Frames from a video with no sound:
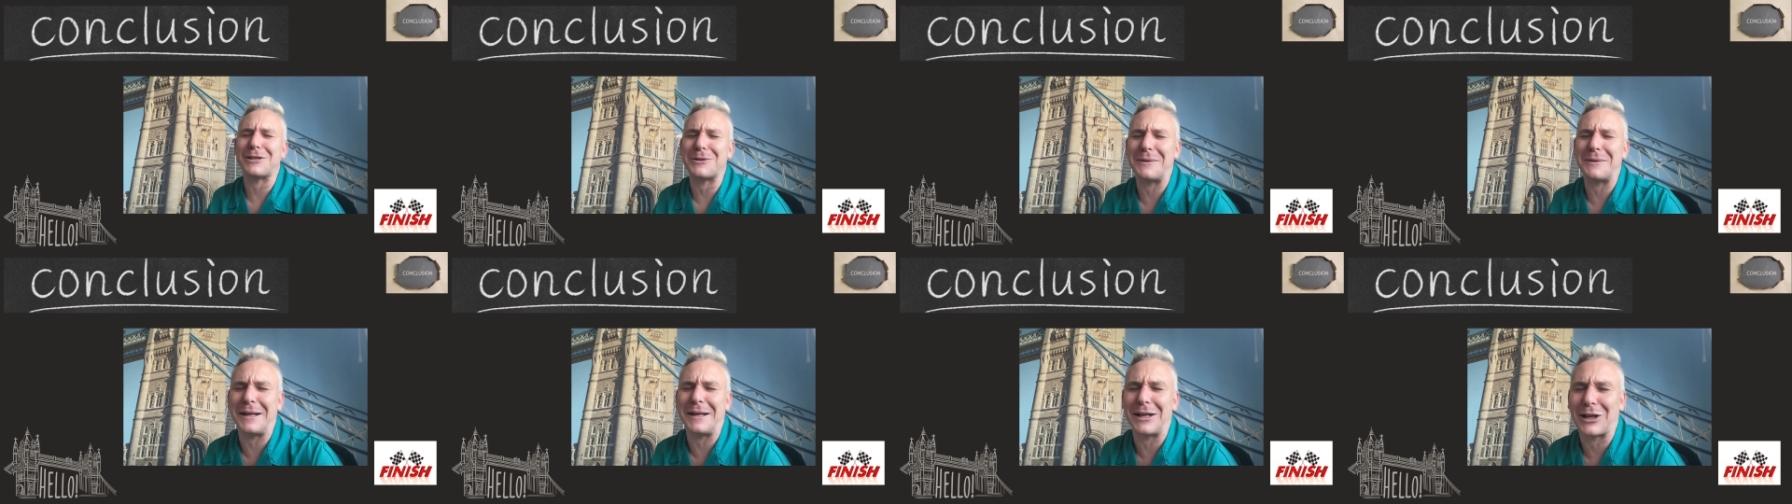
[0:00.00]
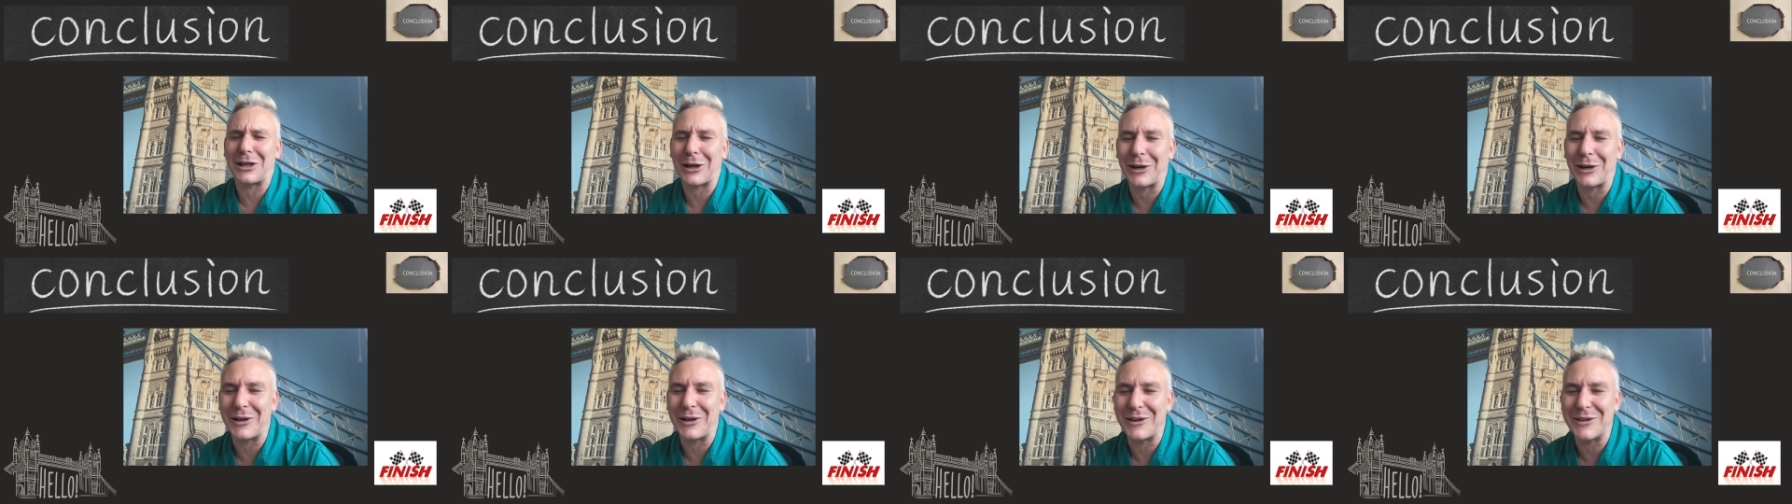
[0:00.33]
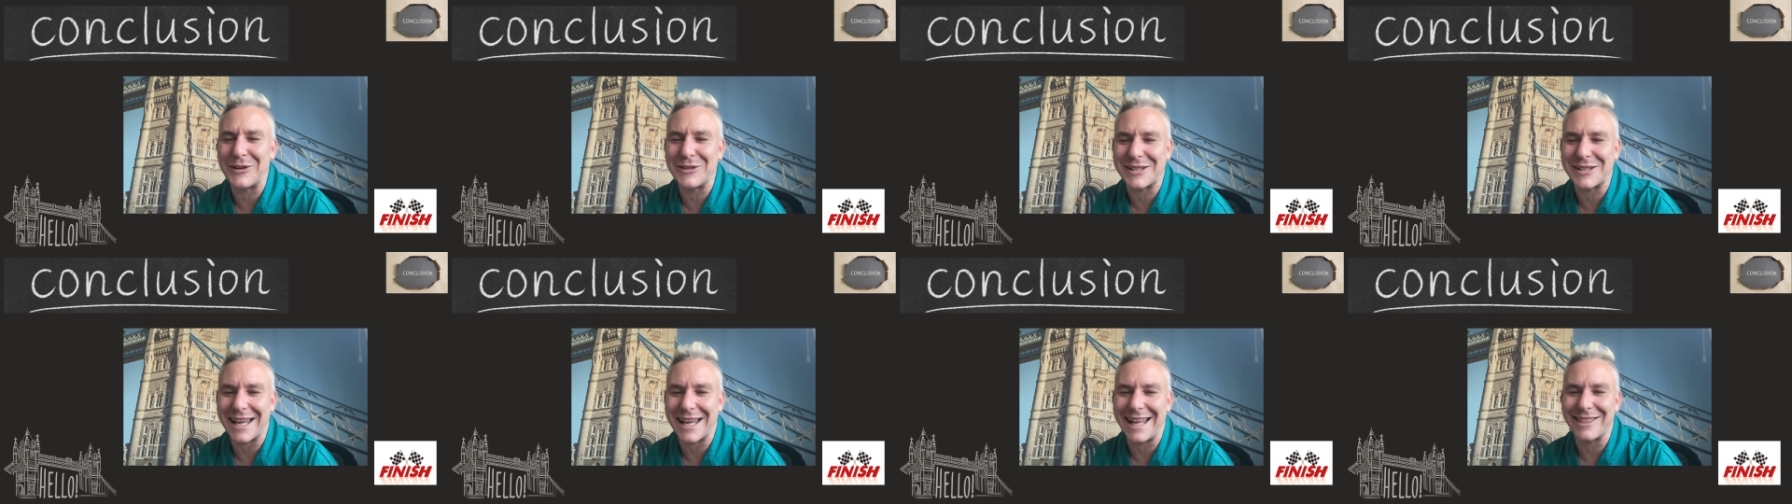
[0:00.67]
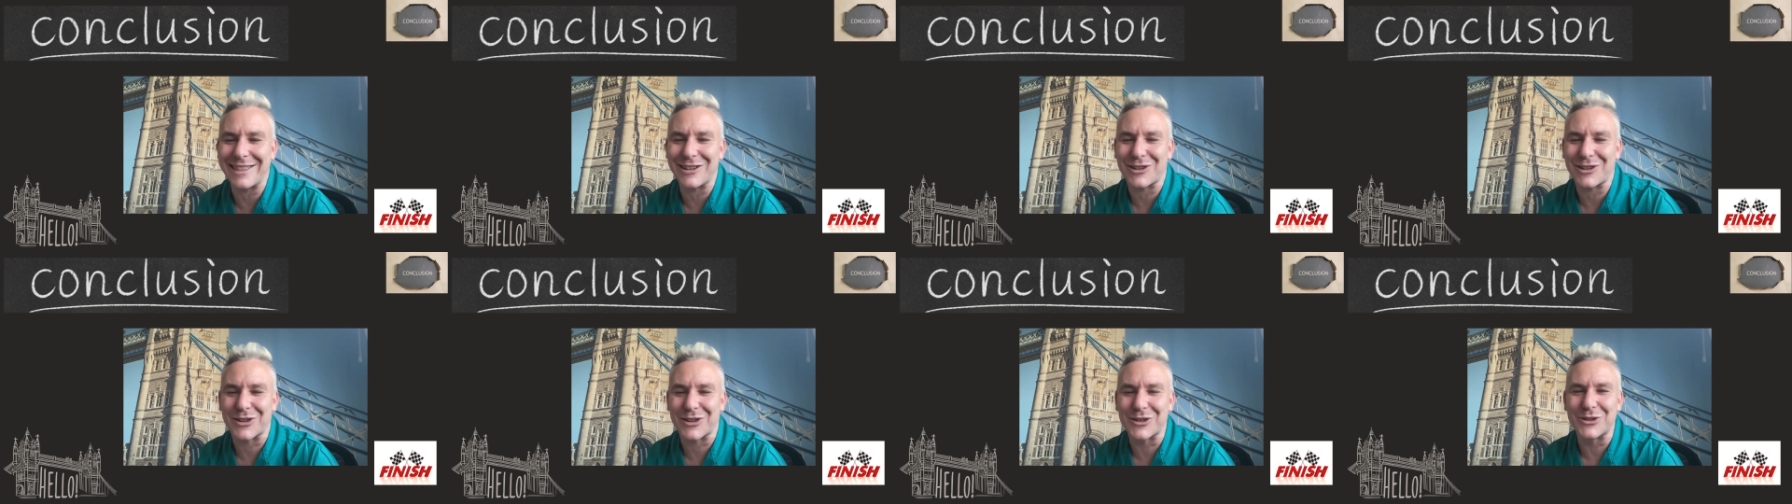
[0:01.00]
to include in
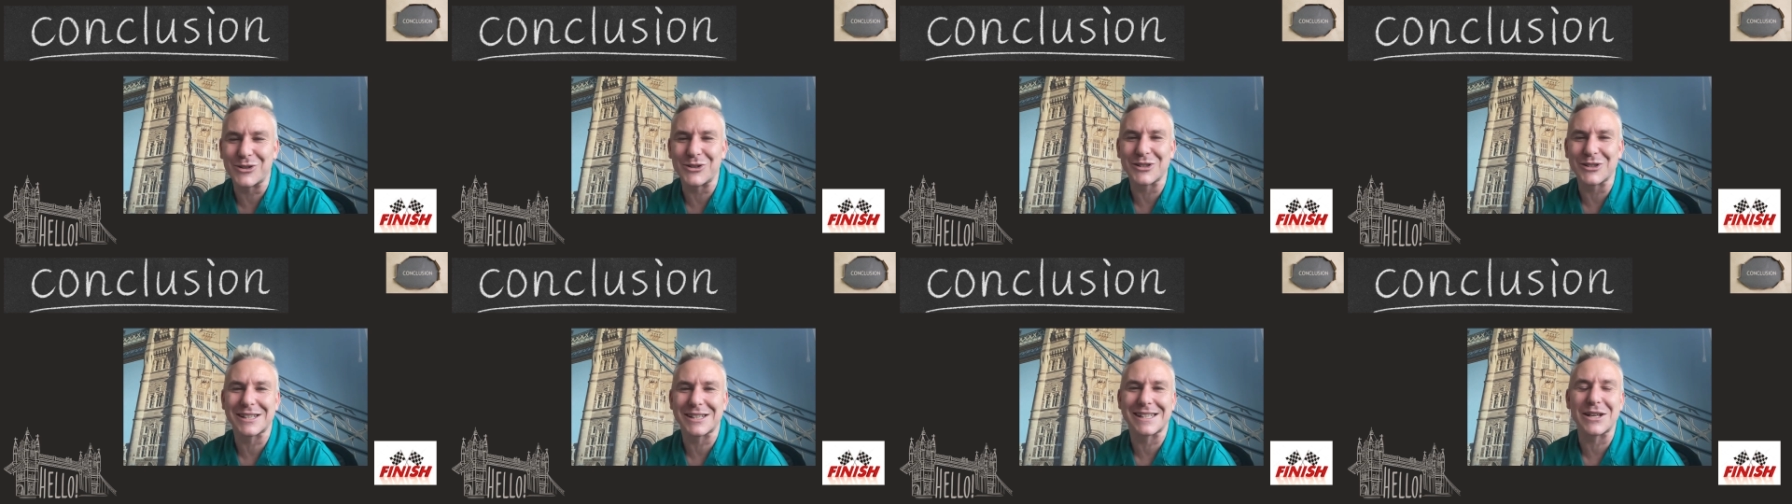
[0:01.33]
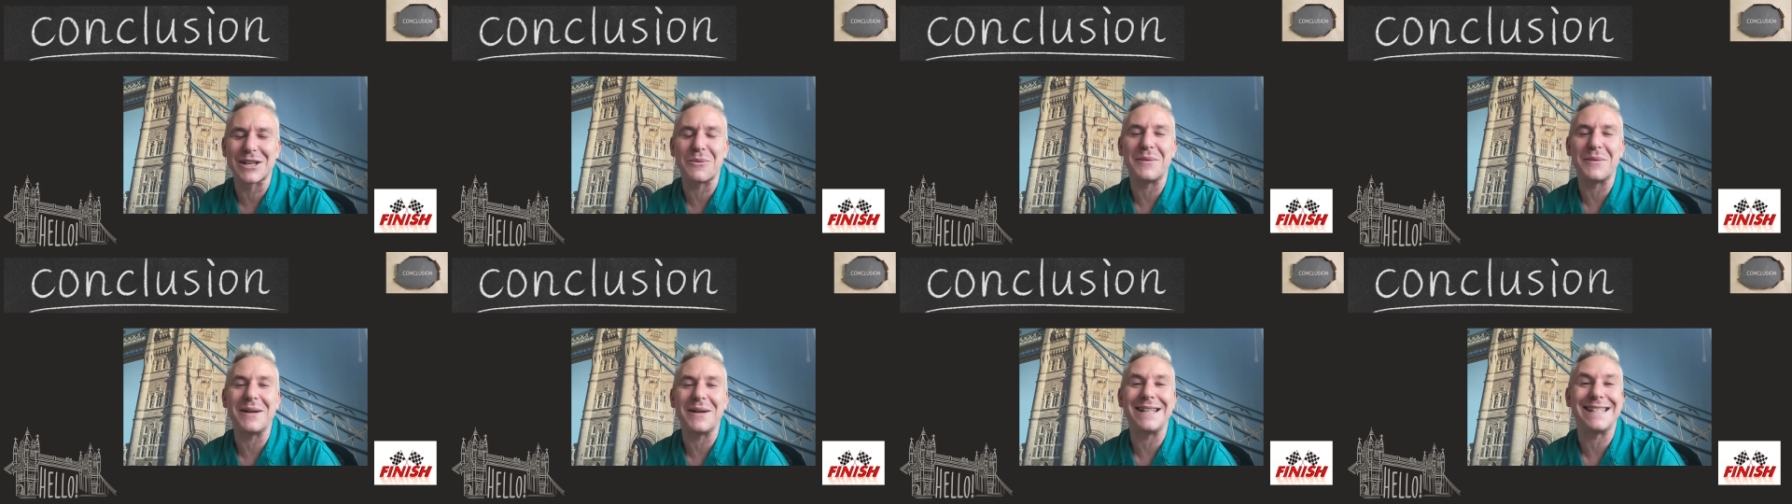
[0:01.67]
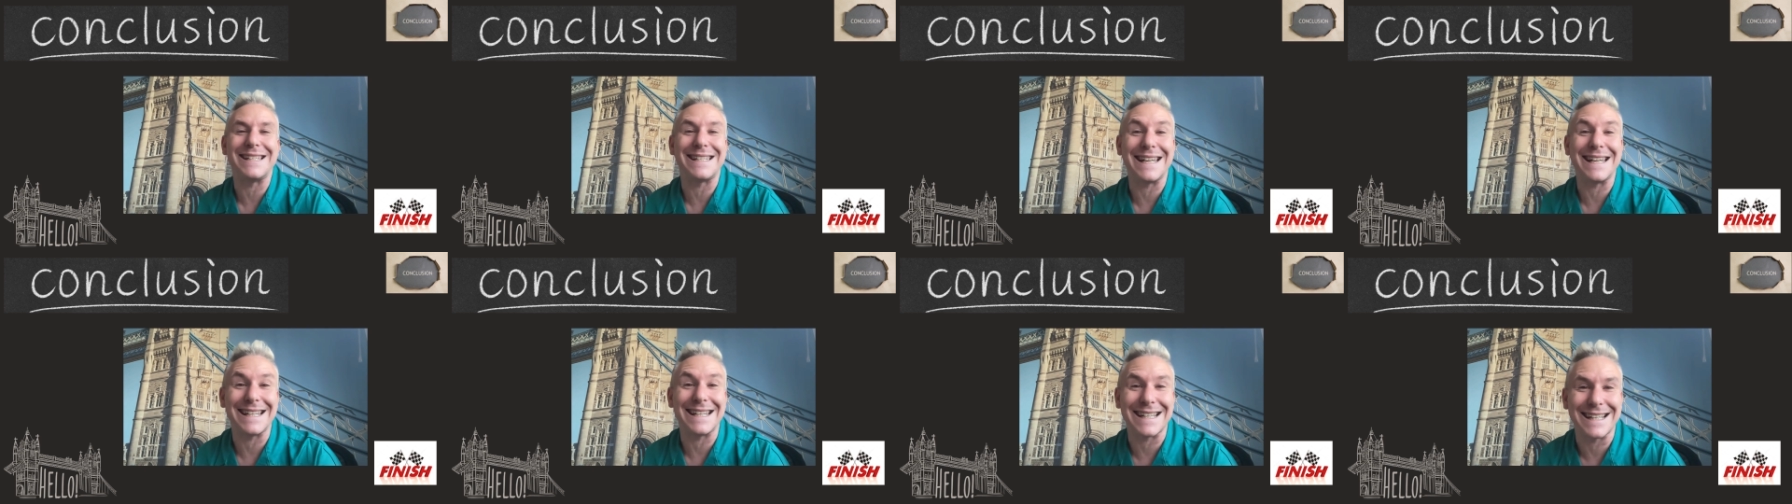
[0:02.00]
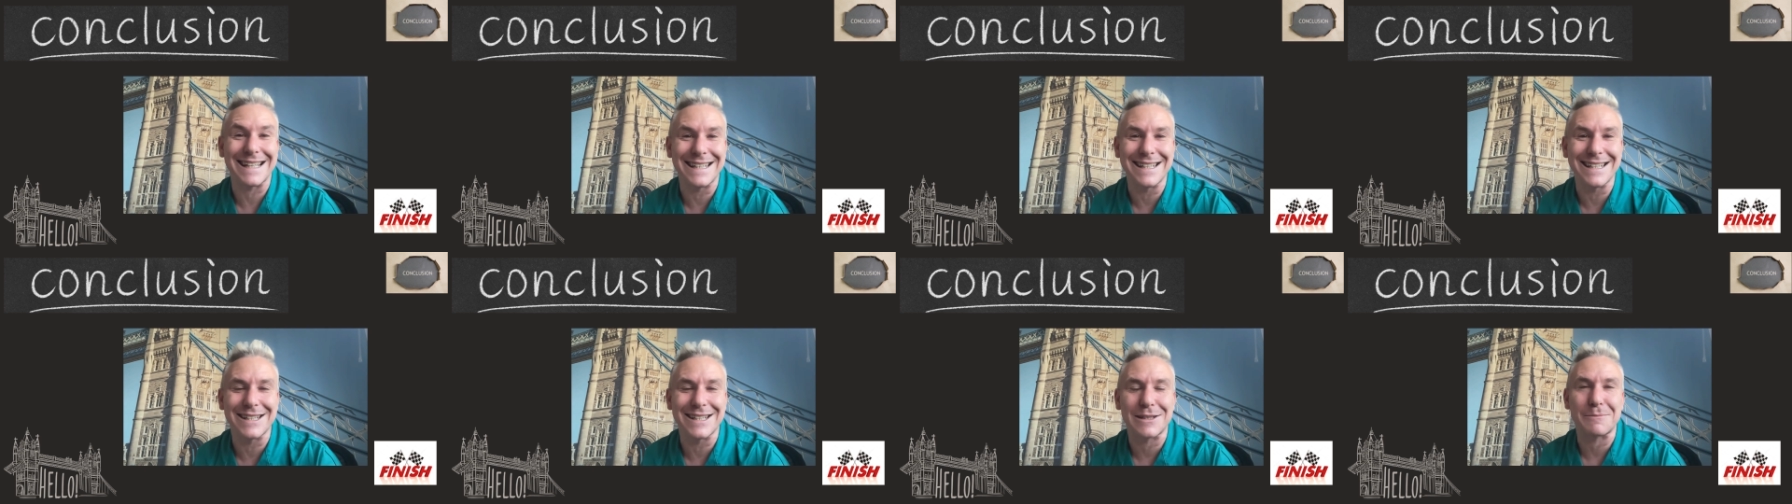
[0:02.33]
the course that we
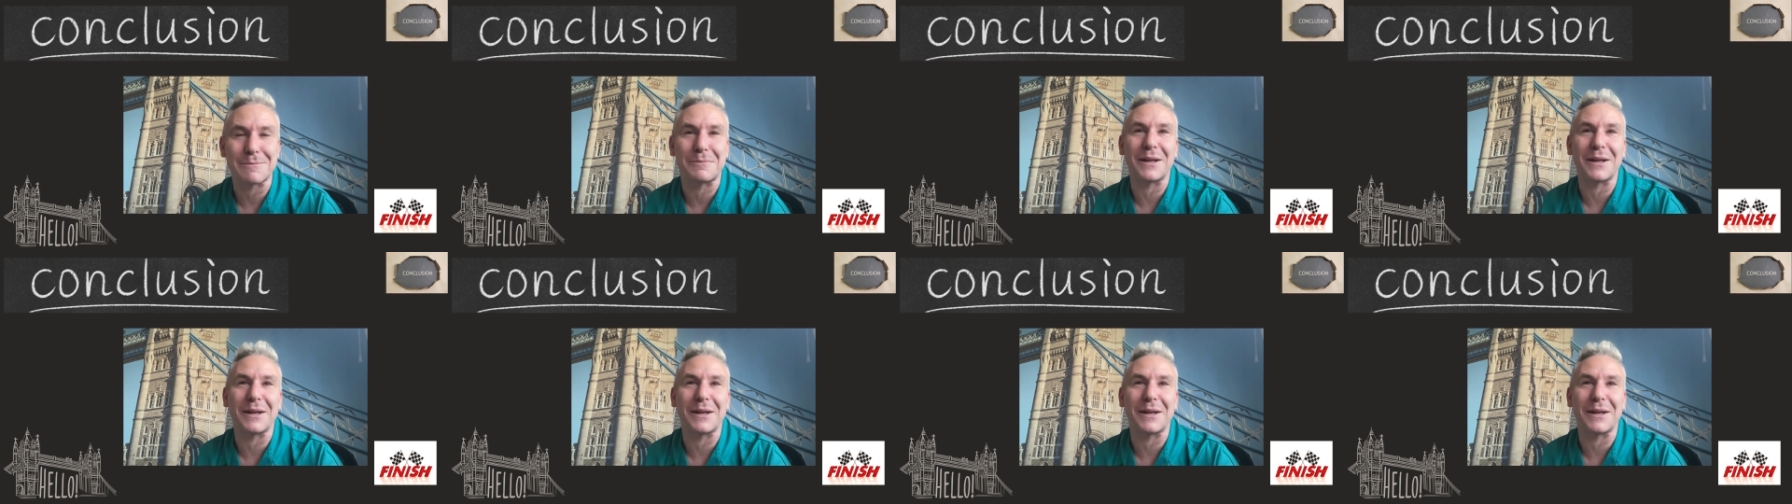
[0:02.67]
didn't